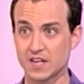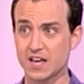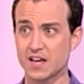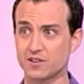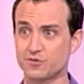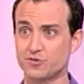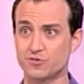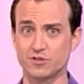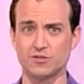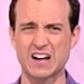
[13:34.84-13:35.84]
Yeah, it's
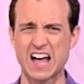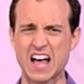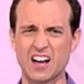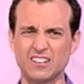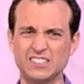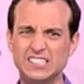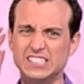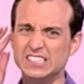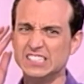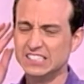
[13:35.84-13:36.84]
true. Ow.
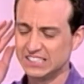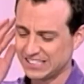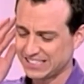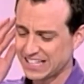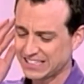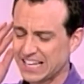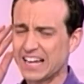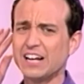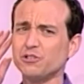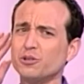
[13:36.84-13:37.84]
Está
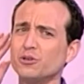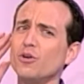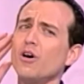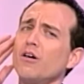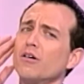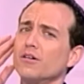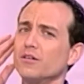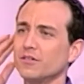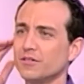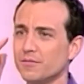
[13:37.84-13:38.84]
tan alto. Oh,
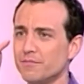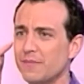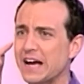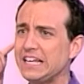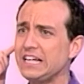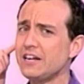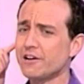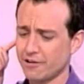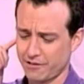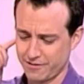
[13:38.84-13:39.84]
my
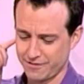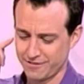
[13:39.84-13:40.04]
ear.